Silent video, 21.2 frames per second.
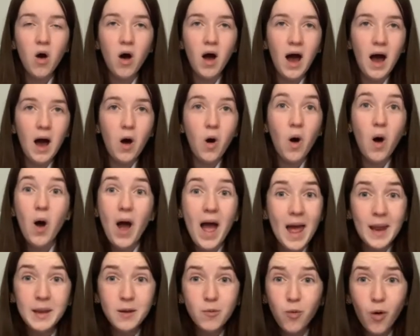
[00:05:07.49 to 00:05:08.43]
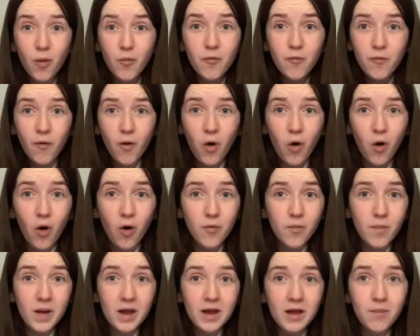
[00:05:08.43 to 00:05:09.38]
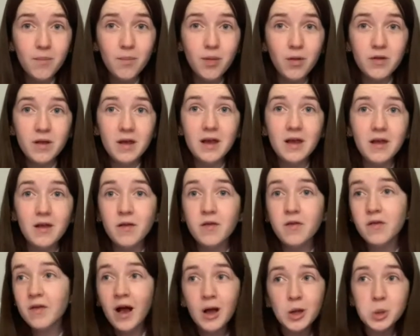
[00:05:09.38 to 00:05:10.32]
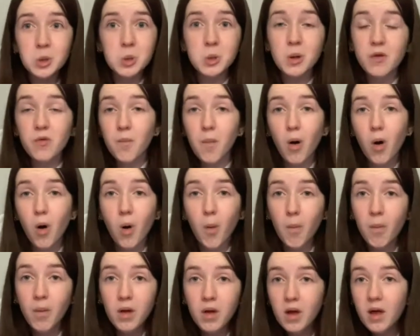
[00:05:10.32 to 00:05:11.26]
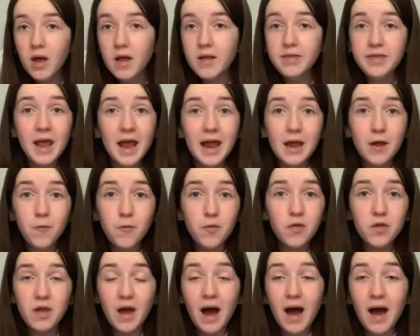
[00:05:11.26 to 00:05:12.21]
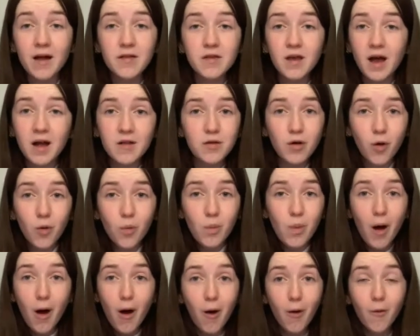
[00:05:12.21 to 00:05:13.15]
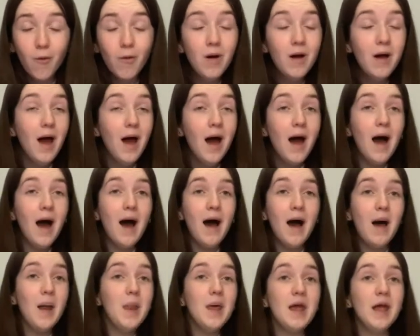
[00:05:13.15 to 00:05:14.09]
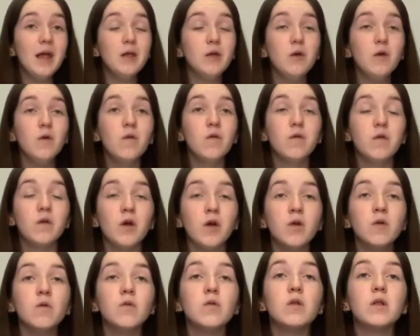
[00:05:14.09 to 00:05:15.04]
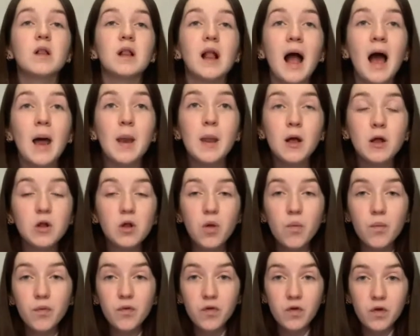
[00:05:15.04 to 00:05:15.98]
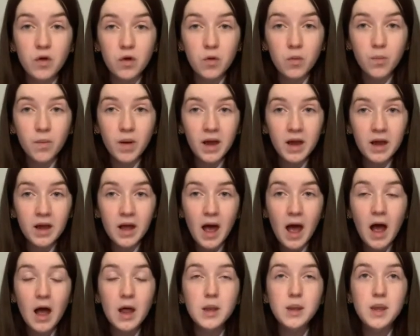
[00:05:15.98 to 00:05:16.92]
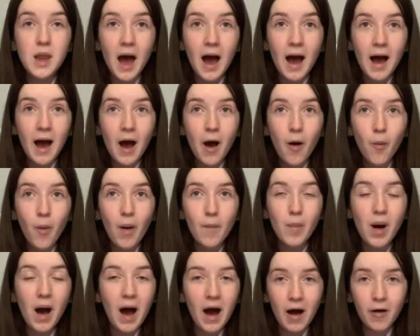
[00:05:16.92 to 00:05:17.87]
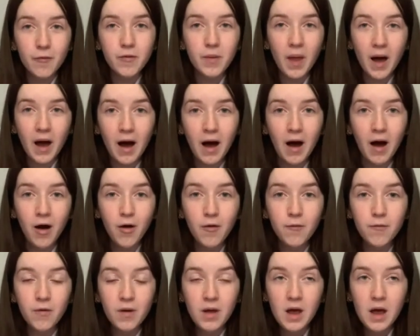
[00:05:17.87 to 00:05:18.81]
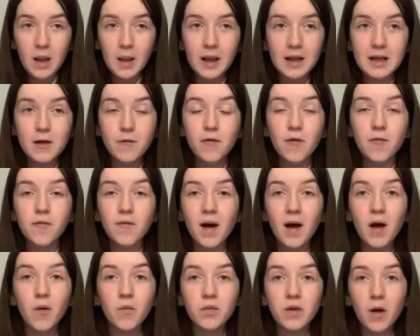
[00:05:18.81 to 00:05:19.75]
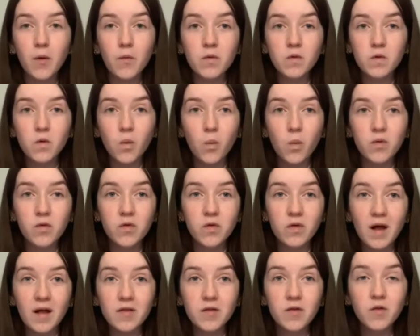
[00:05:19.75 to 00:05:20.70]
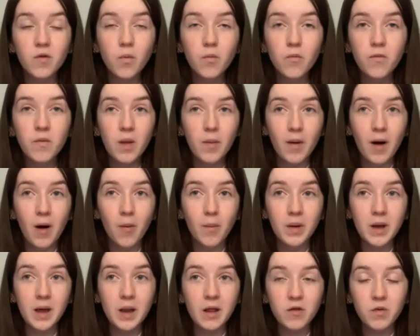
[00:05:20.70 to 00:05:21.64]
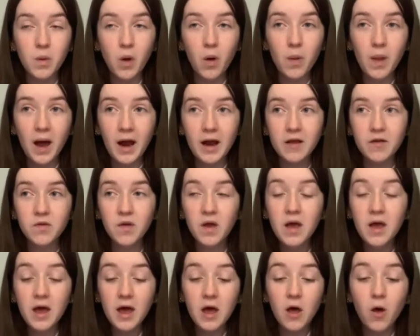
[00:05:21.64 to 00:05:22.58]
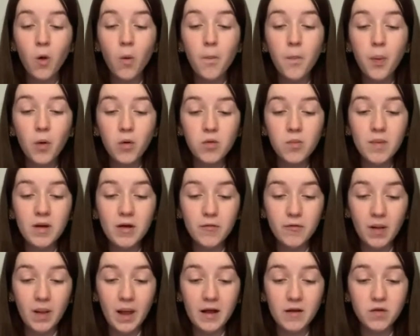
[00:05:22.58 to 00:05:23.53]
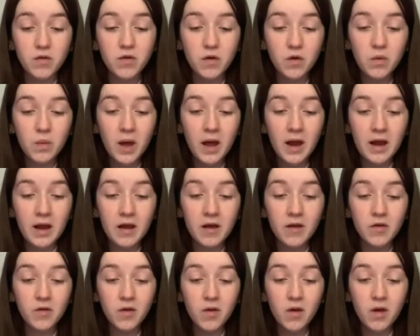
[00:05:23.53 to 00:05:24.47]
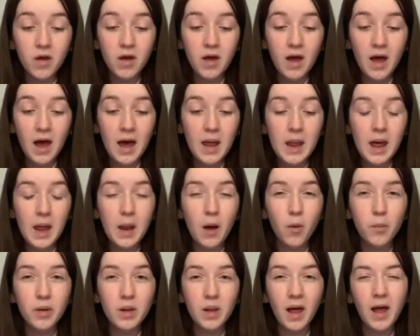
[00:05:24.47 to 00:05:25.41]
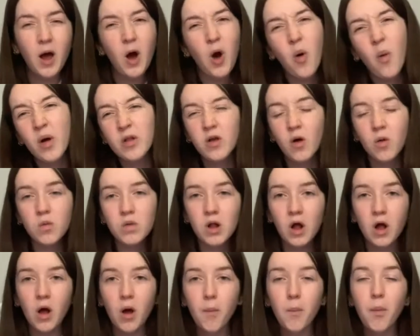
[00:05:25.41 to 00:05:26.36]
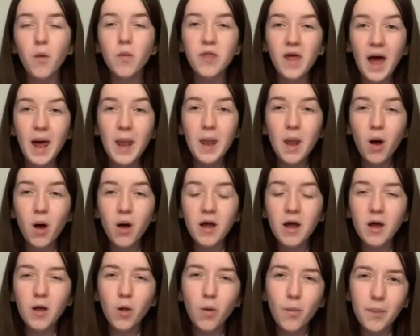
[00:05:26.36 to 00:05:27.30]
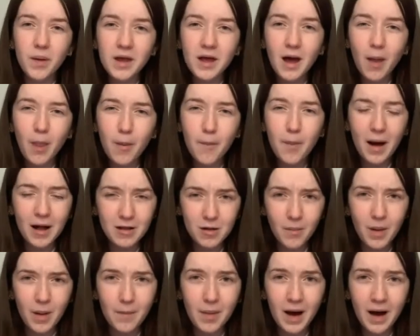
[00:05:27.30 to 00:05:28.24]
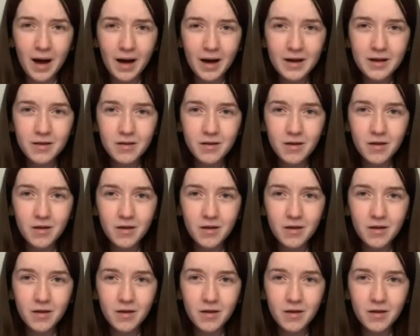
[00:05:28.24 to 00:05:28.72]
How uh, anyone thought of me, bloody Sandra's mum, Dave's dad, I don't know. And it used to kind of consume me. Now I'm half and half. Like if I found out someone said something about me and it's not nice, it'll bug me for like two days and then I'll be like, oh, I don't care. But then it'll be at the back of my mind.